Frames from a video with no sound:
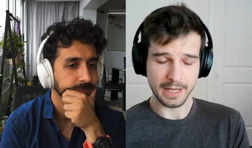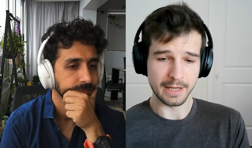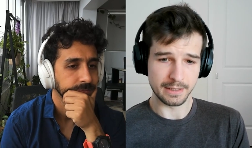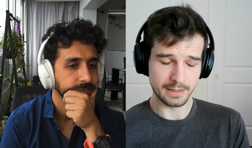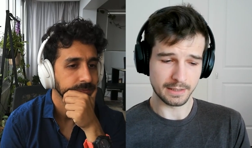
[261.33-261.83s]

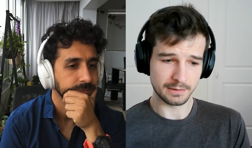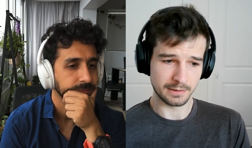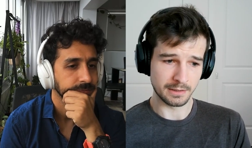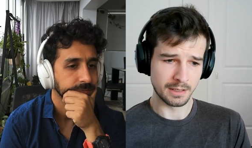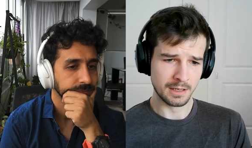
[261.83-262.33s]
Speaker 1: Yeah,
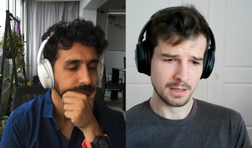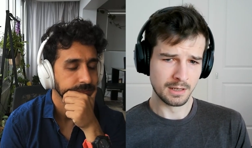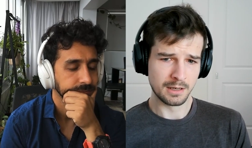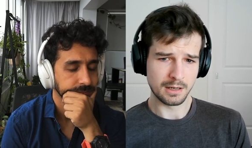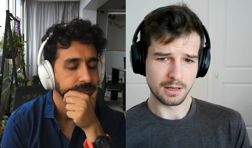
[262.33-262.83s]
exactly.
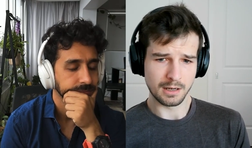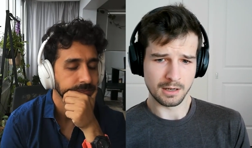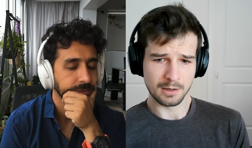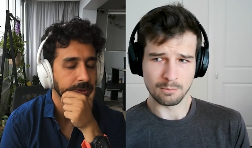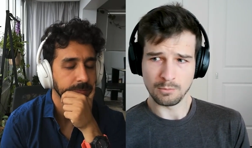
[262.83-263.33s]

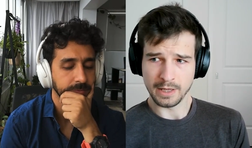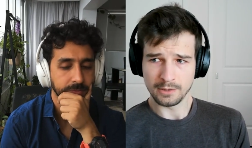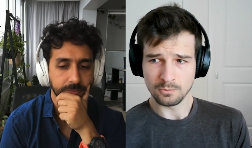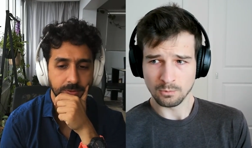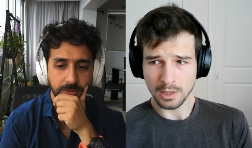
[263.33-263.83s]
Um,
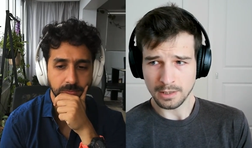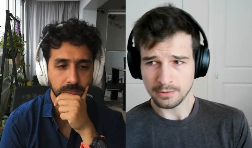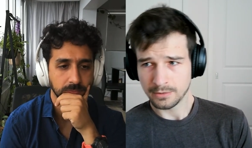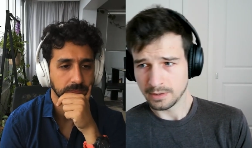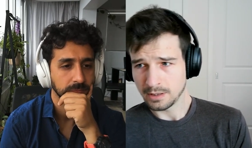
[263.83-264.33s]
and then one
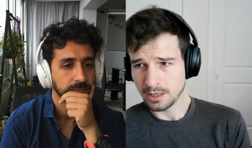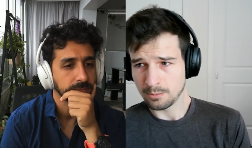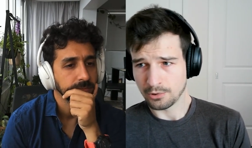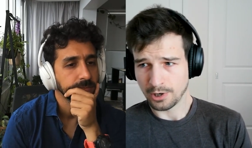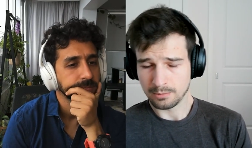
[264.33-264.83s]
other thing that
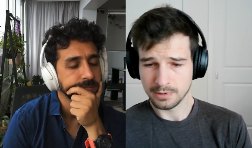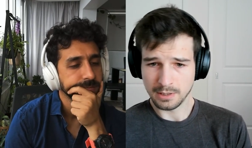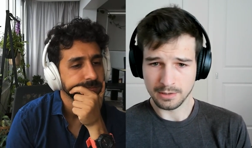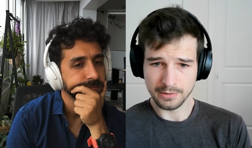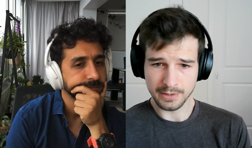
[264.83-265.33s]
I
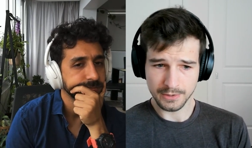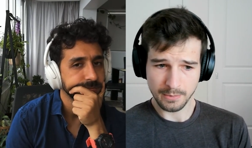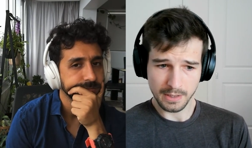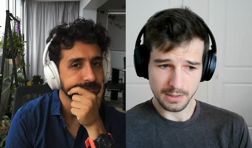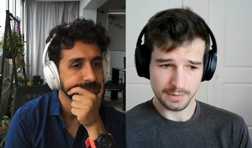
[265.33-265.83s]
probably
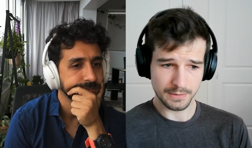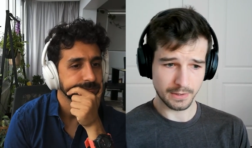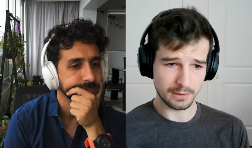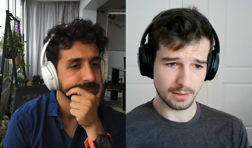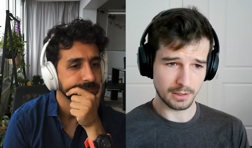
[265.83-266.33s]
underestimated
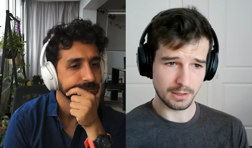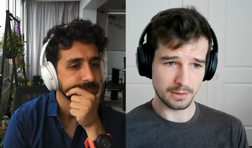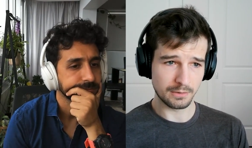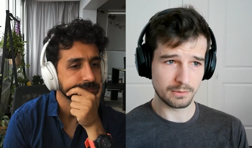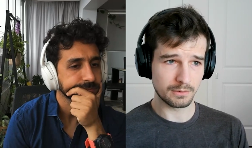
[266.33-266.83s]
is I, I
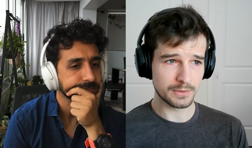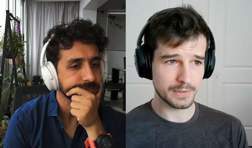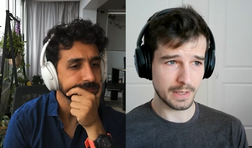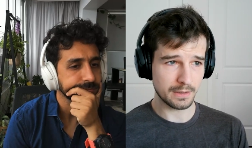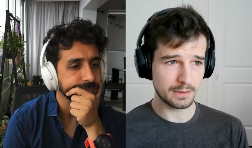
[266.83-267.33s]

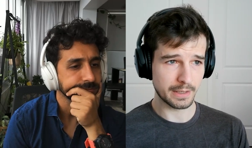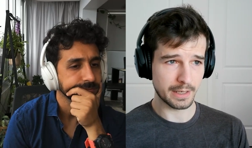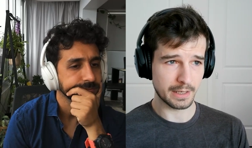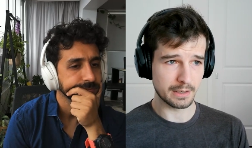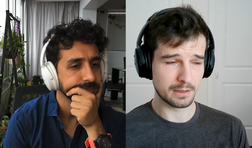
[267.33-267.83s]
said
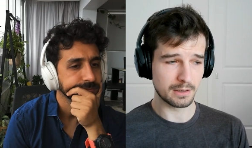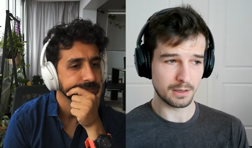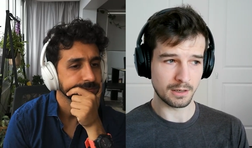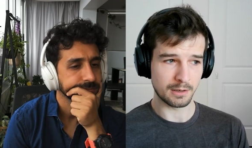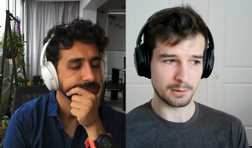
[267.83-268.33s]
that
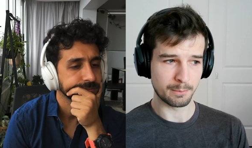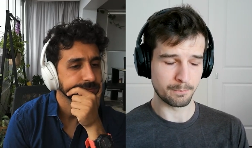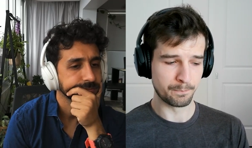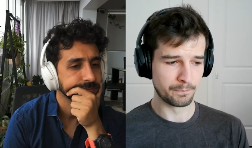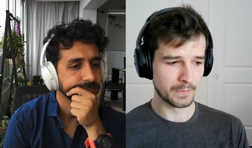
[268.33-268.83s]
um,
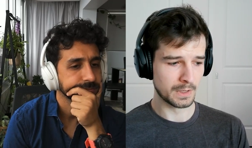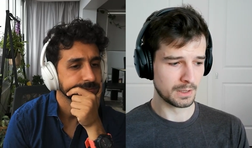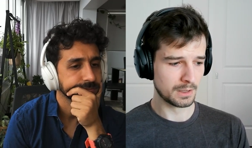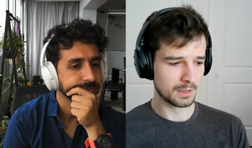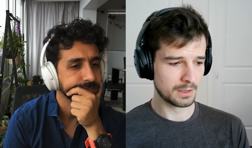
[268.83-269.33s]

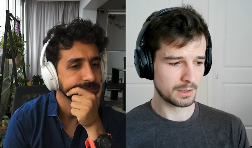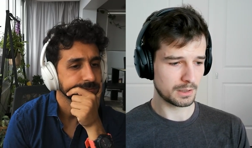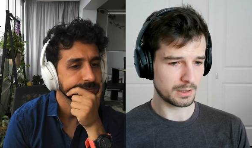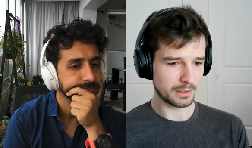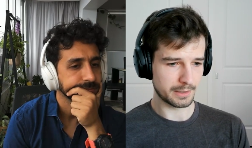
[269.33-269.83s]

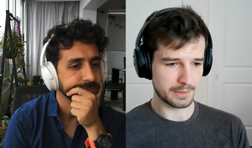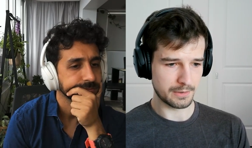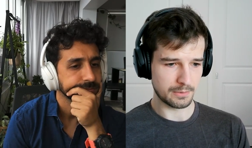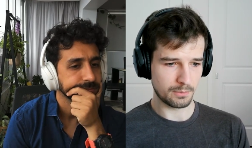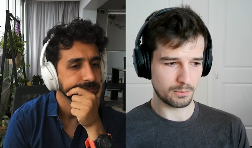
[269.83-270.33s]
I
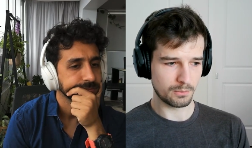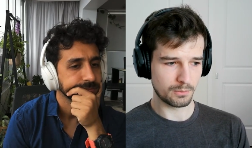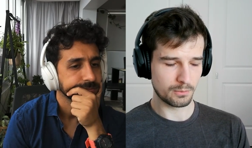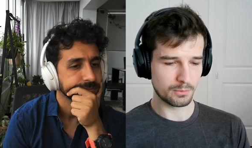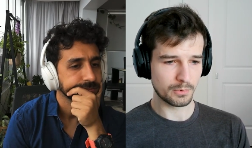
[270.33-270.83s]

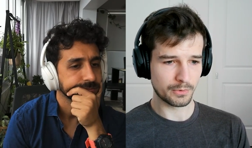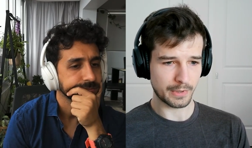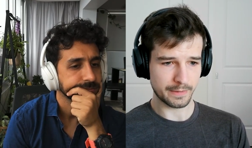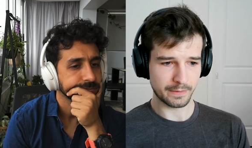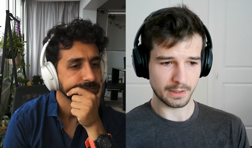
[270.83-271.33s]

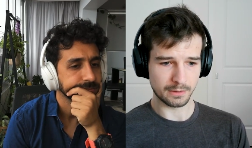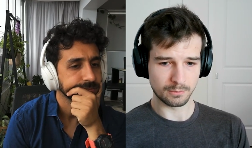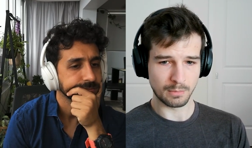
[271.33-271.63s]
thought that